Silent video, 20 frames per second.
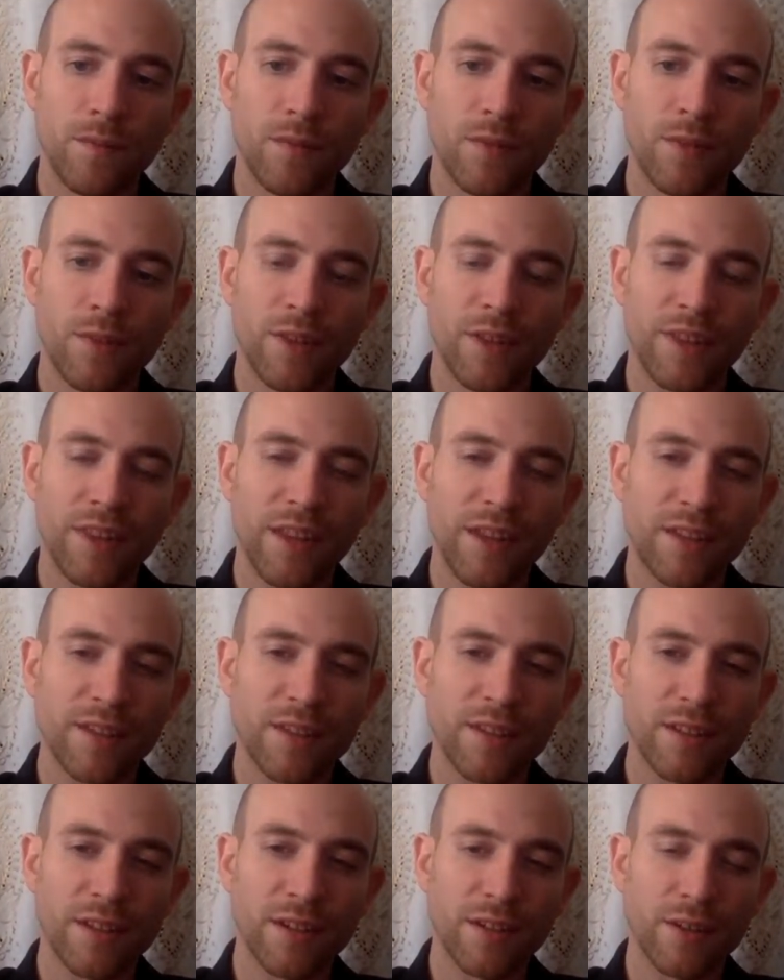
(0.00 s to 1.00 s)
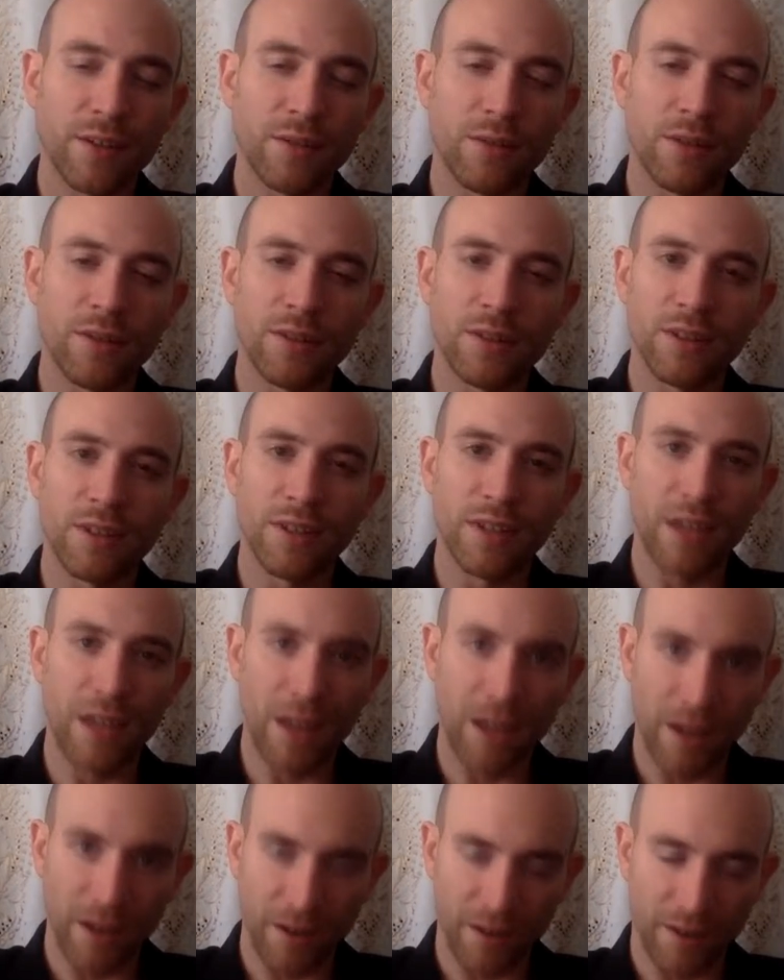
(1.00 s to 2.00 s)
like, that's the thing, no one
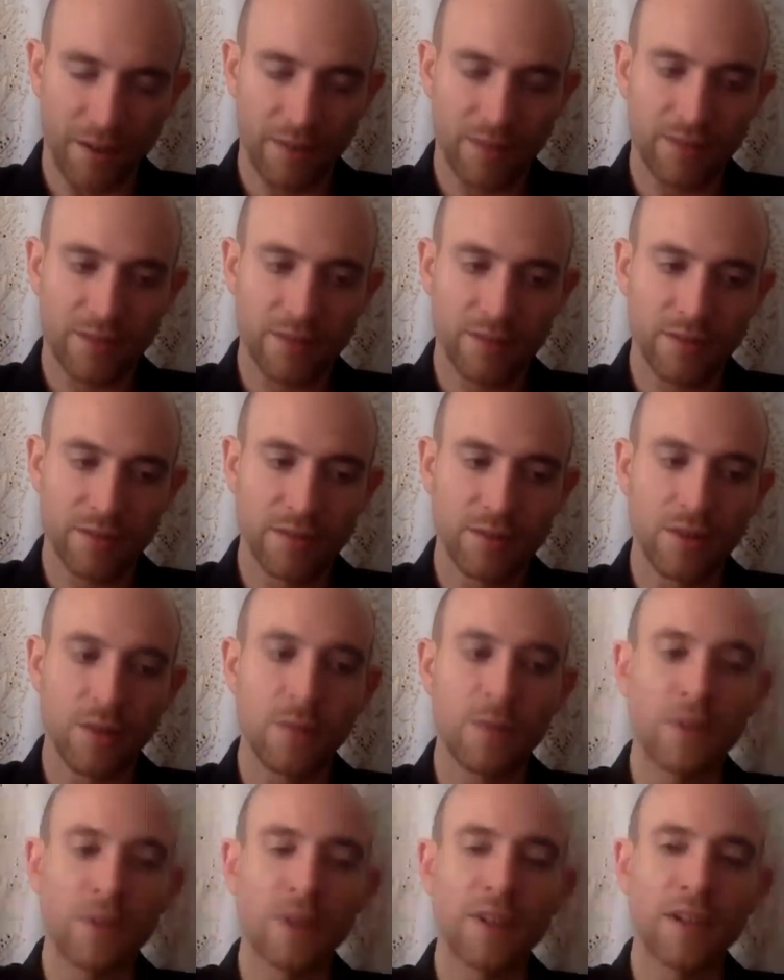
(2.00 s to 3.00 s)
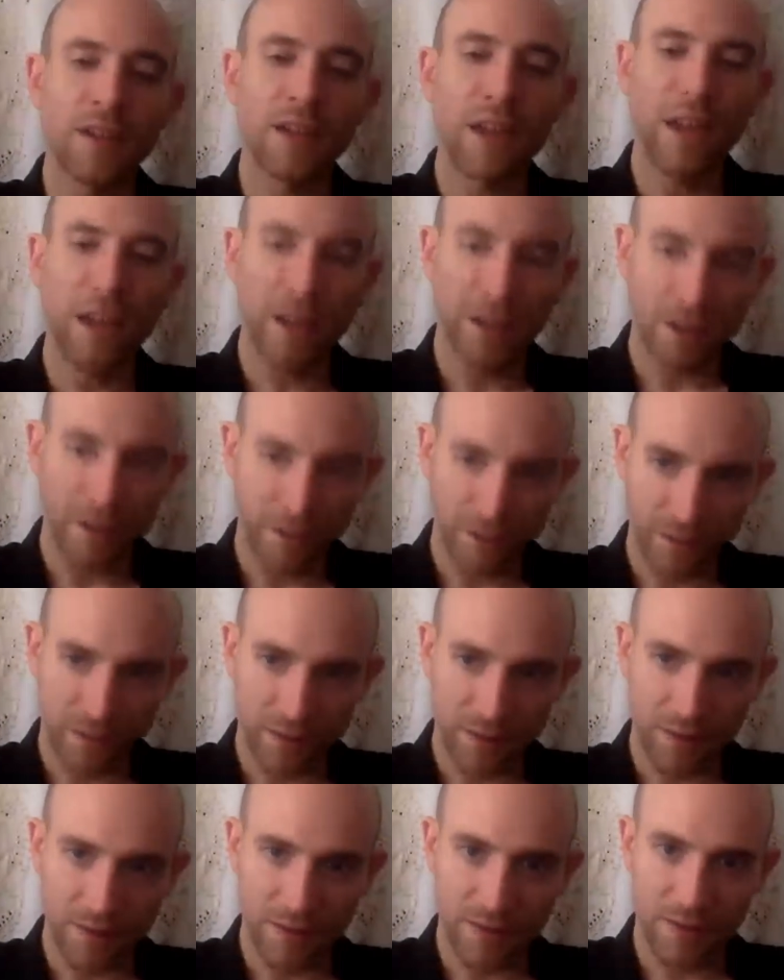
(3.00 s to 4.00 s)
cares. No one
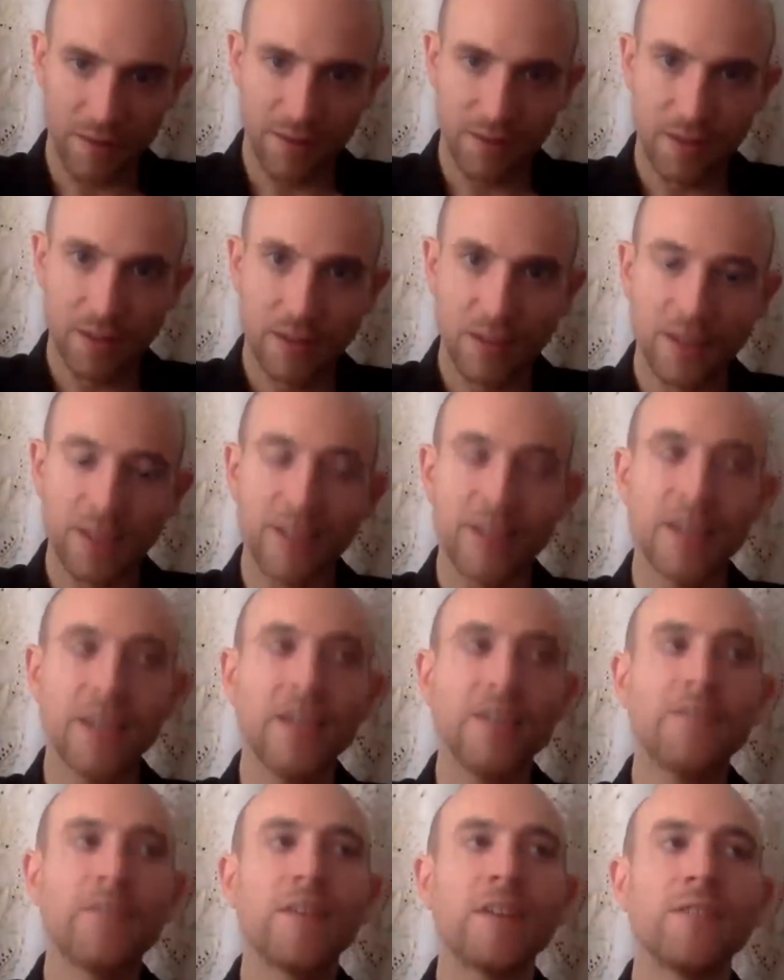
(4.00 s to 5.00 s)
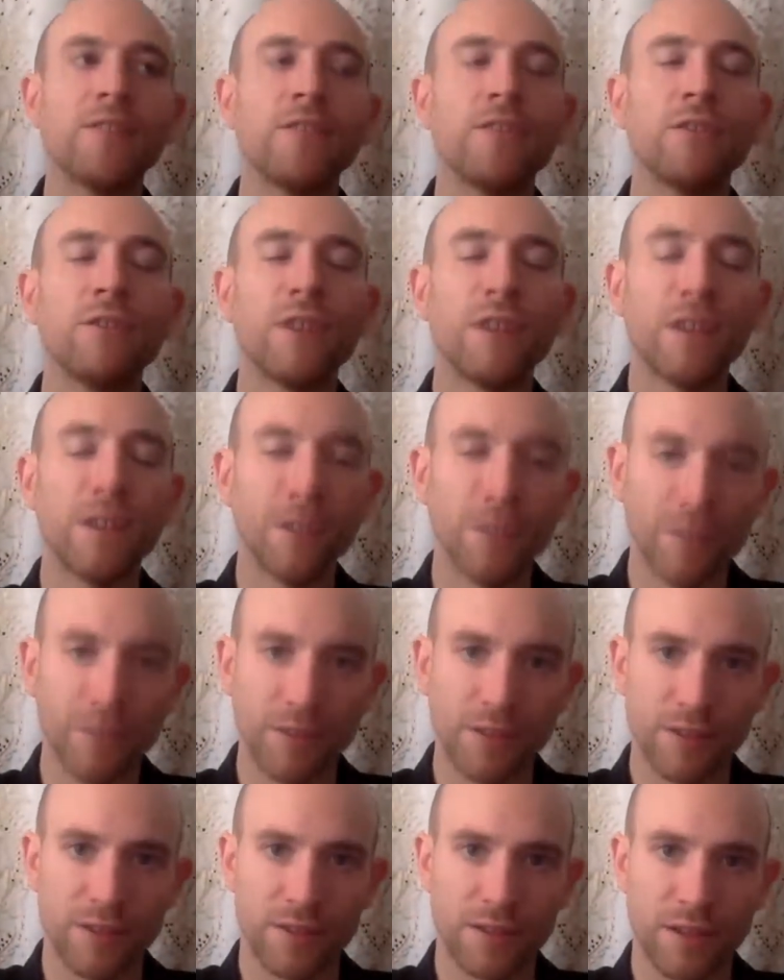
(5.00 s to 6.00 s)
cares. Like, even if you kill
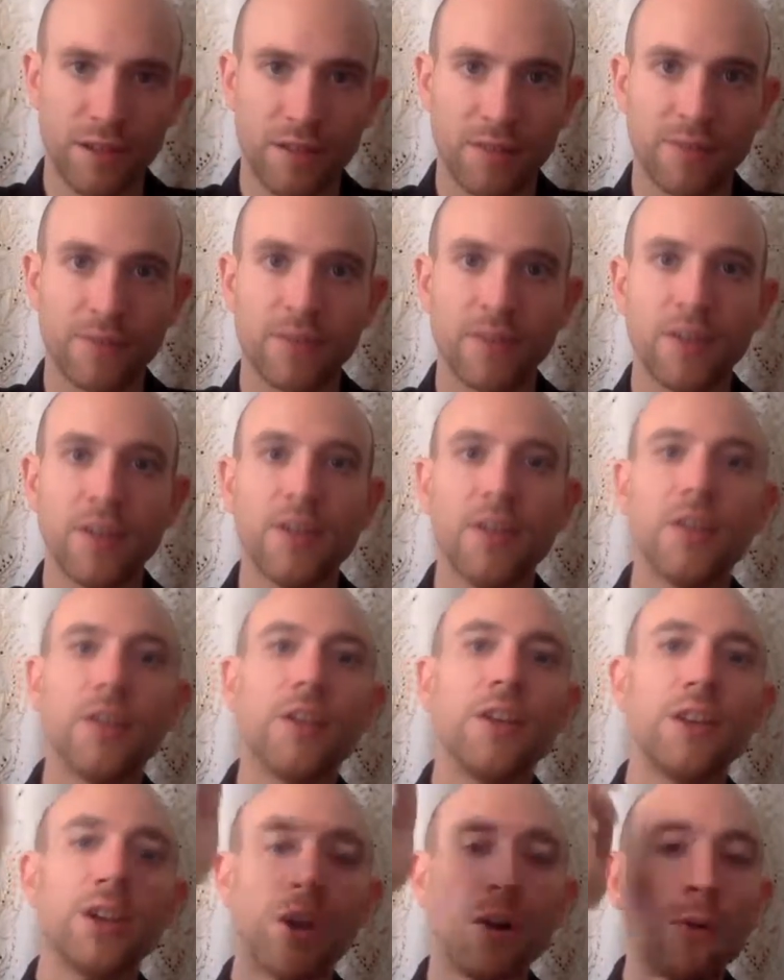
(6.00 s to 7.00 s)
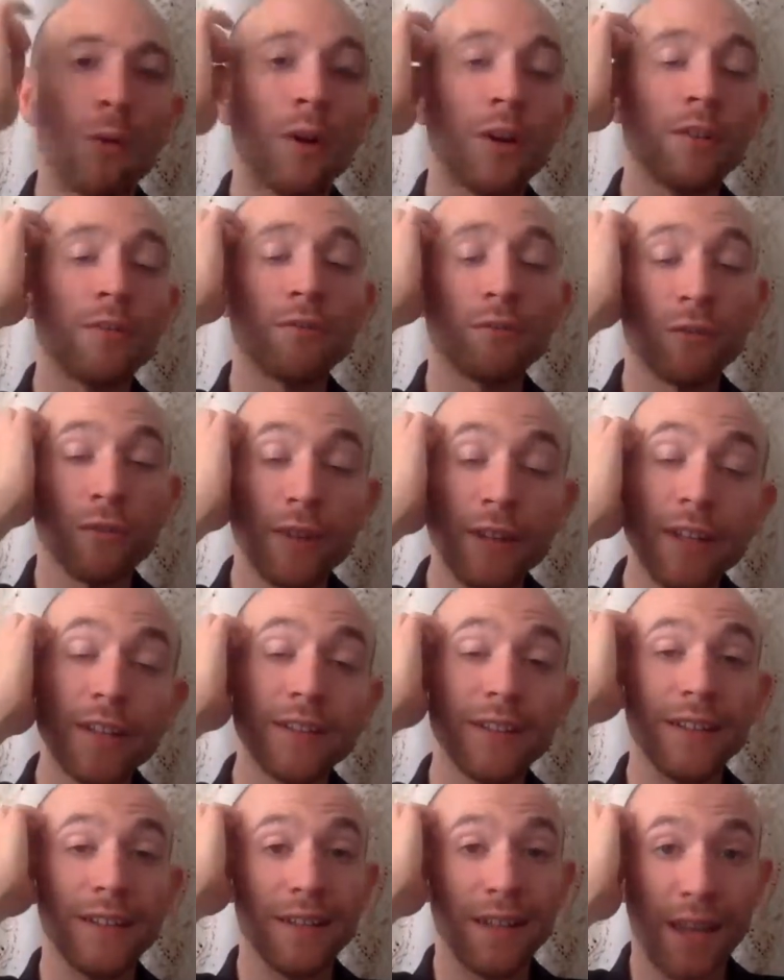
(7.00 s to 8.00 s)
yourself, no one
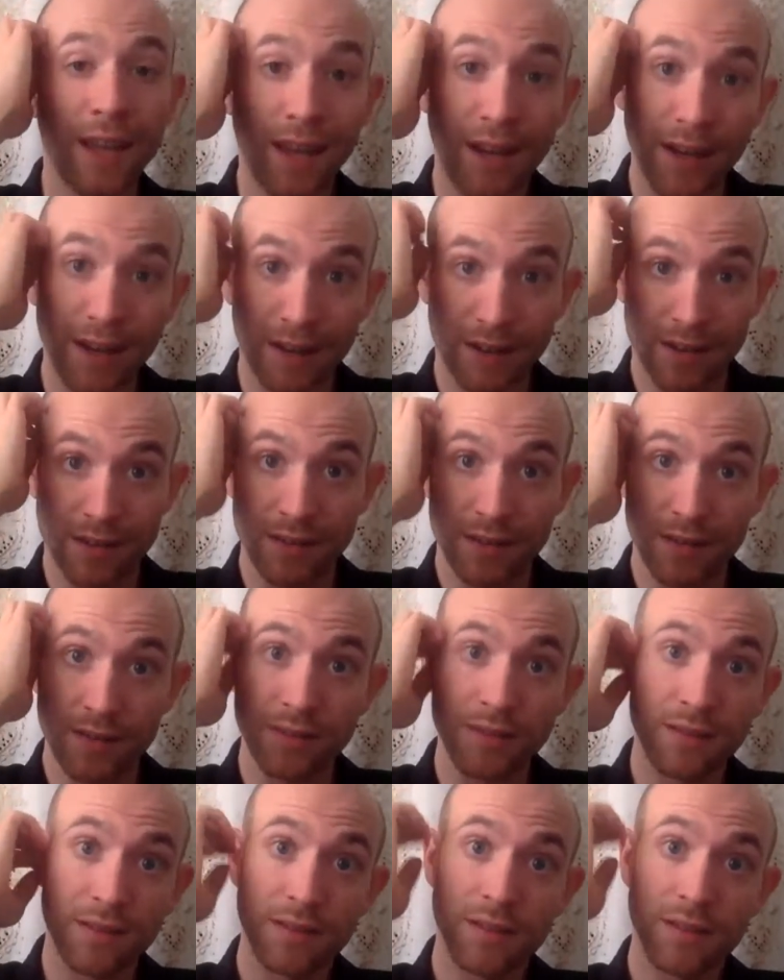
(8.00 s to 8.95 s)
really cares.